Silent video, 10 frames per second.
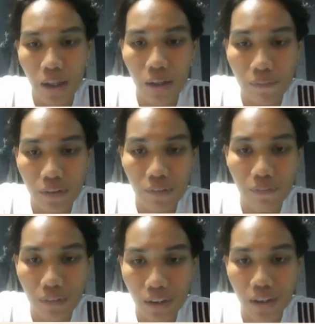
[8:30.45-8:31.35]
After
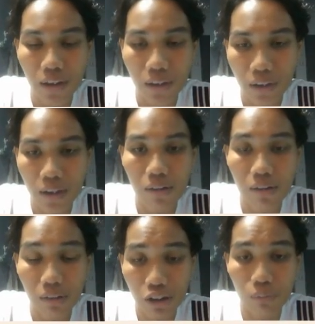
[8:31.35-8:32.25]
fitting the
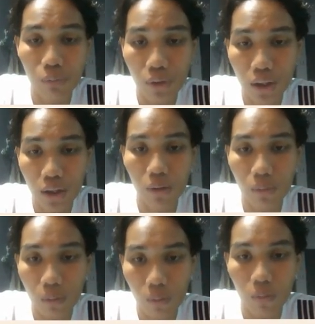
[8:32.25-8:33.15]
regression model
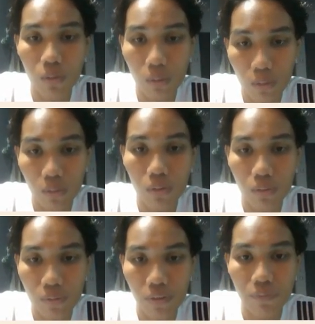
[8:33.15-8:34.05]
on
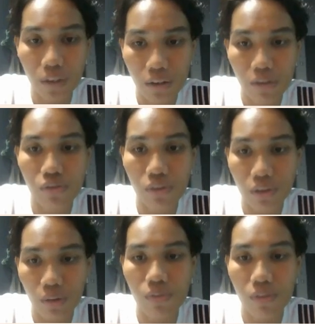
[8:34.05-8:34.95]
all 50,000
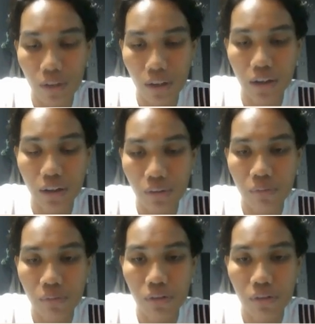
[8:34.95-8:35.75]
observations,